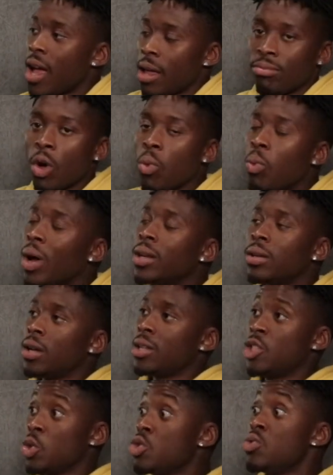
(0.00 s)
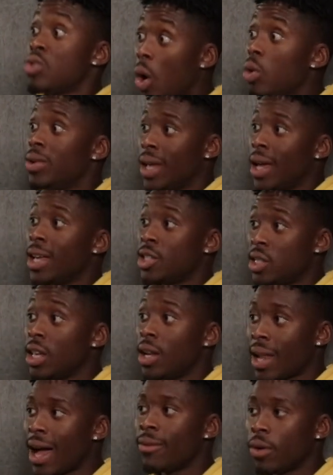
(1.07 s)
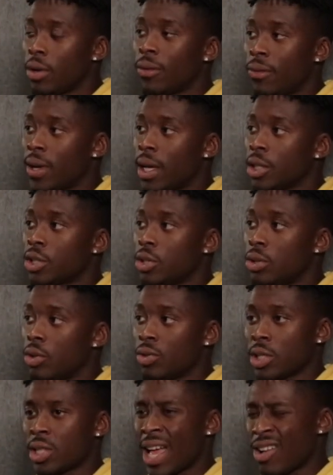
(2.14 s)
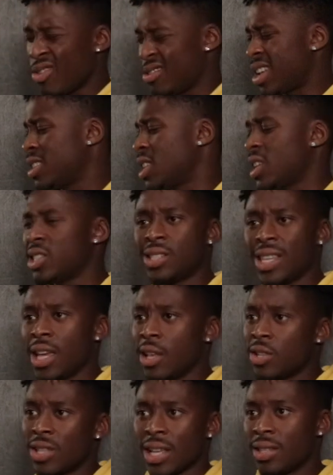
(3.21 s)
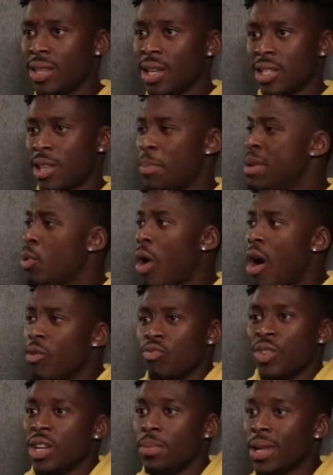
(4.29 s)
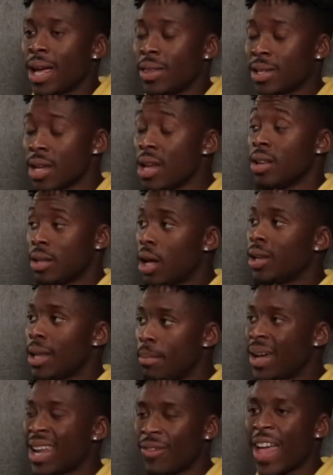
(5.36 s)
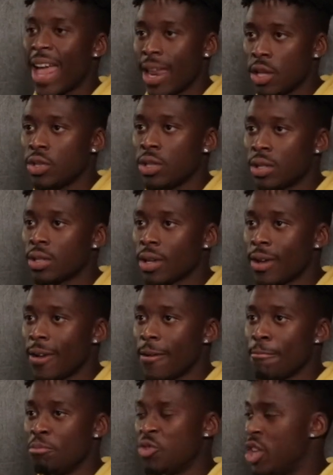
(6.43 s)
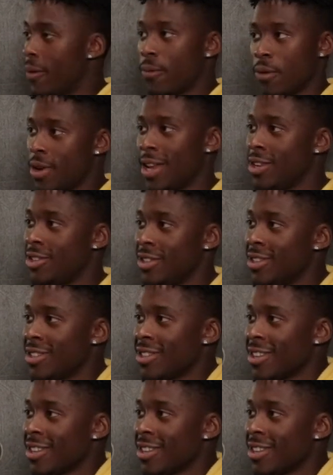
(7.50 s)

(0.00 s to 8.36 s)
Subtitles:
no wonder until you go there and see it live in the flesh. You're just like, "Oh, that's stage, that's this." That people can't really be like this. No, them man have energies, different energies.